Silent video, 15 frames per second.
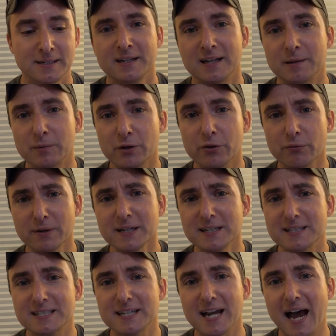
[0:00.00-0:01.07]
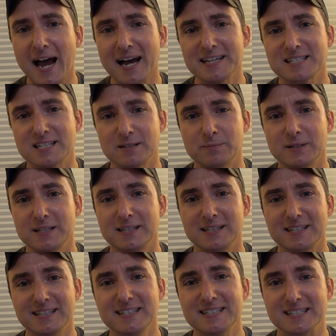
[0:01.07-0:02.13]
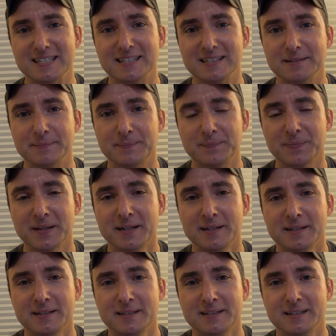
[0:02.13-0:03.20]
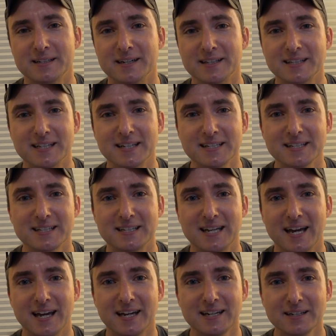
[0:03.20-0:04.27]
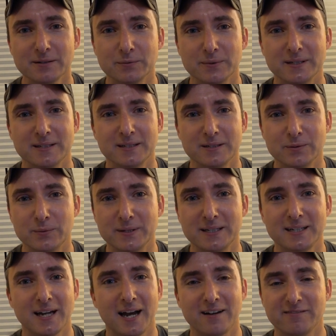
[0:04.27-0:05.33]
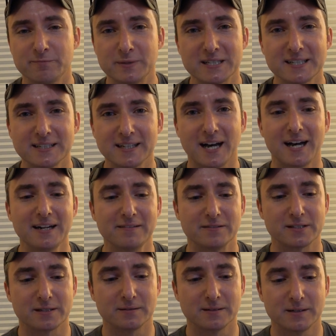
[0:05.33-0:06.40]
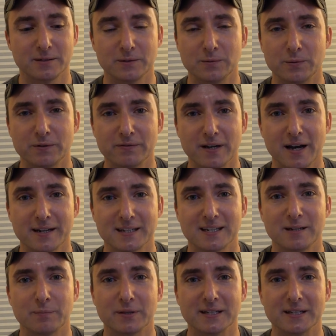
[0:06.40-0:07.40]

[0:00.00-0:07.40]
And number three is it has to be easy. At the end of the day, we have busy lives and we've got to keep